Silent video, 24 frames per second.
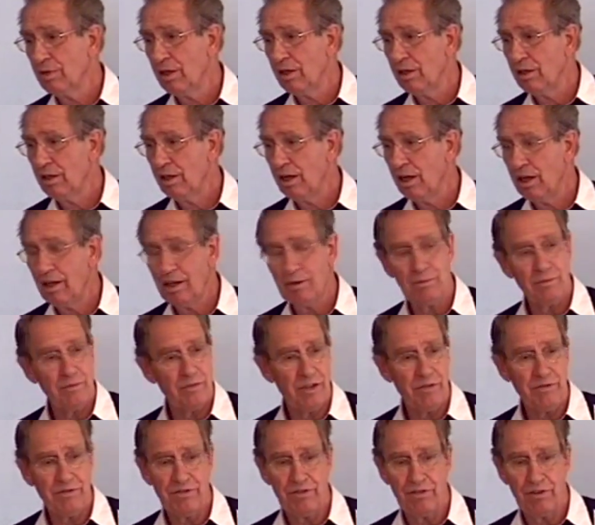I'm
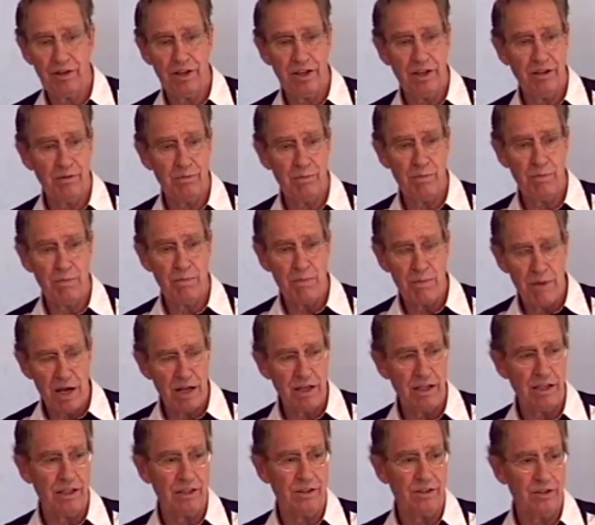afraid
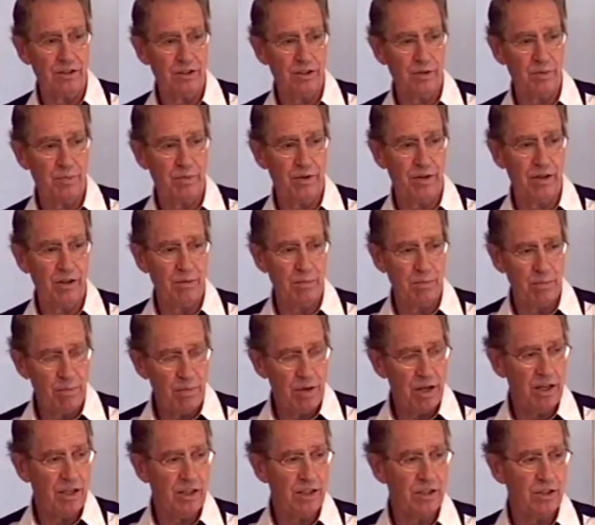millions upon
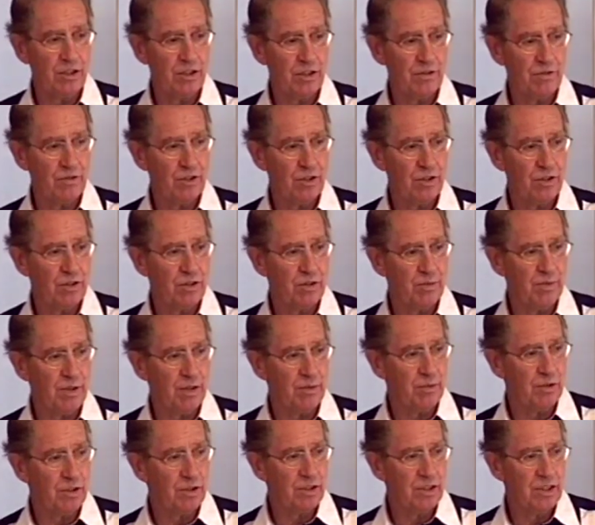millions of church
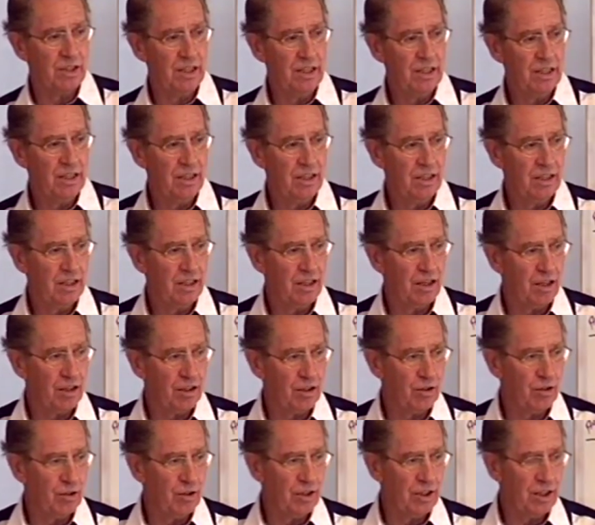members are
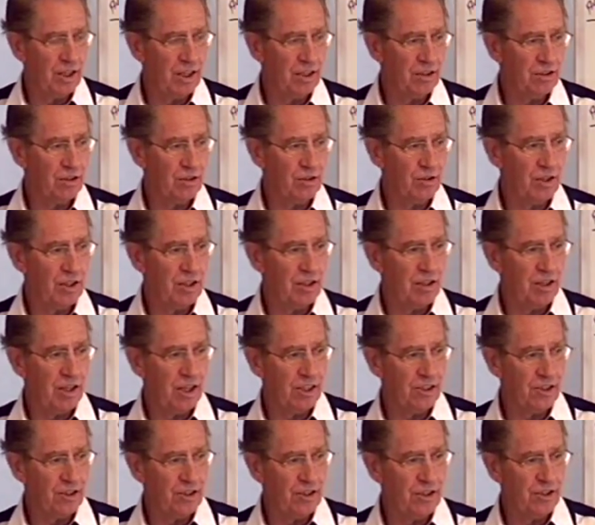going out to a
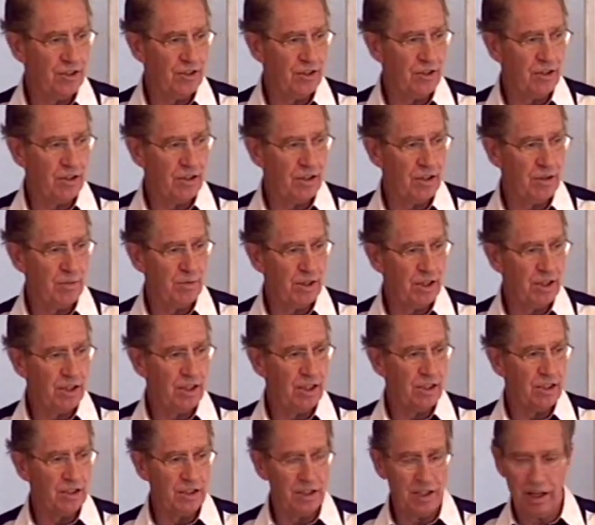lost eternity
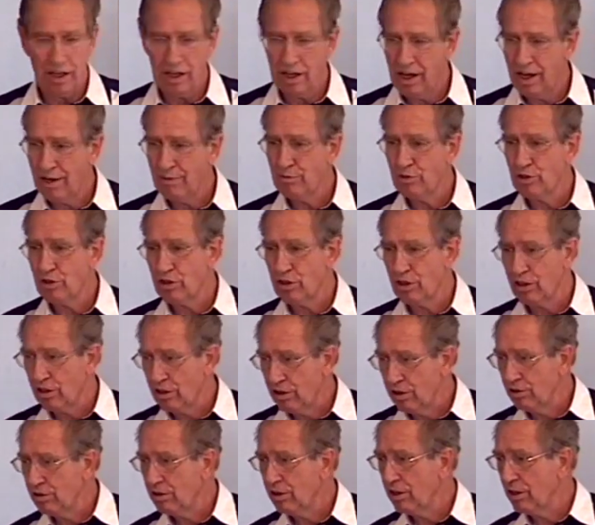because they
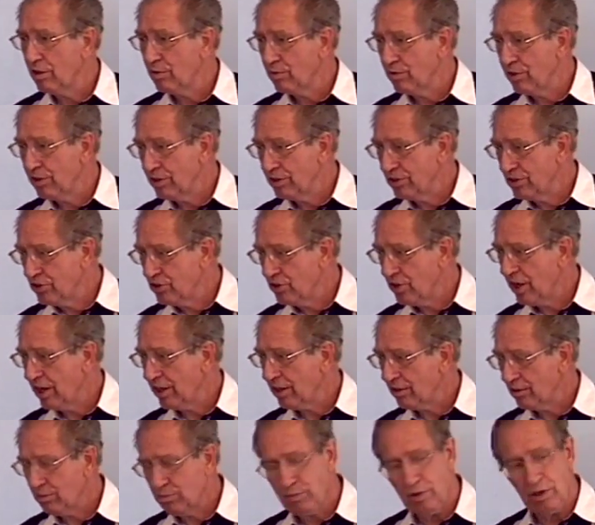absolutely reject
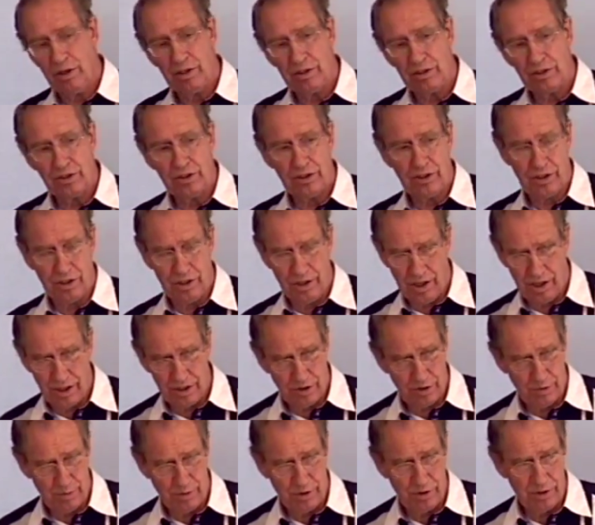Paul's
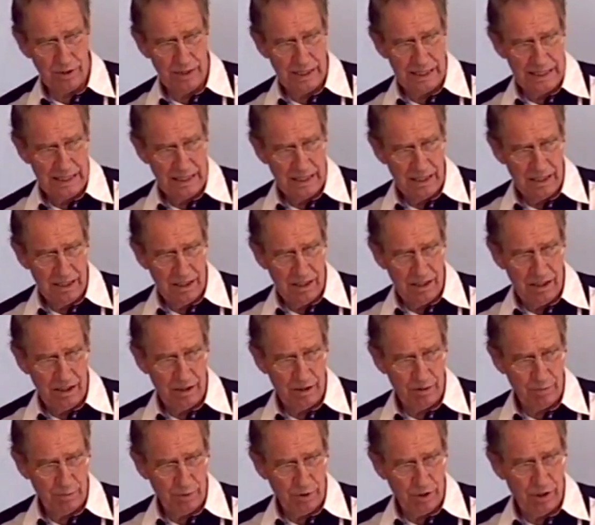gospel.
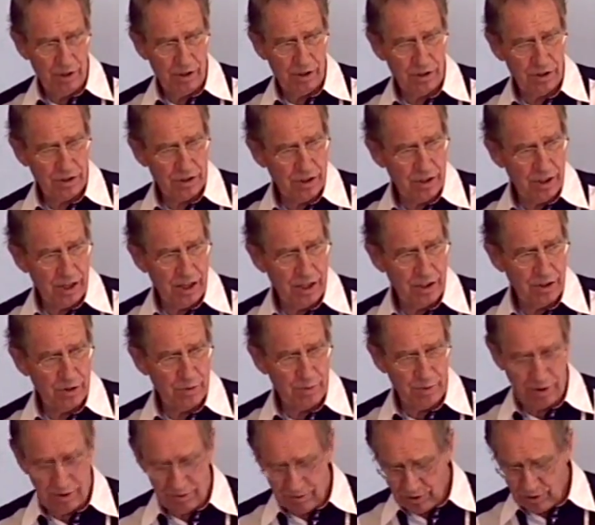And Paul's
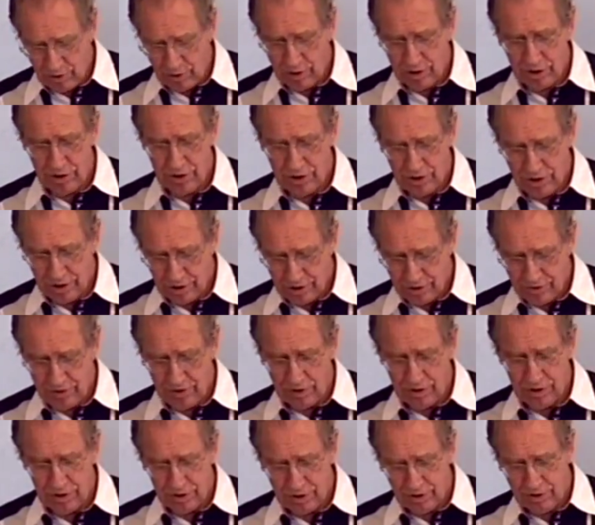gospel, of course, is
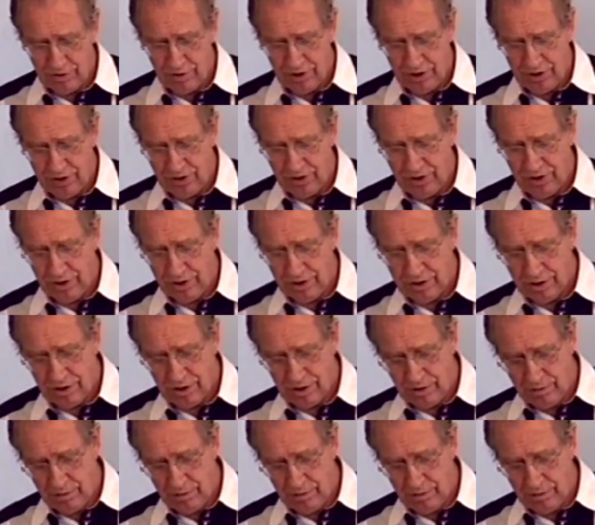1 Corinthians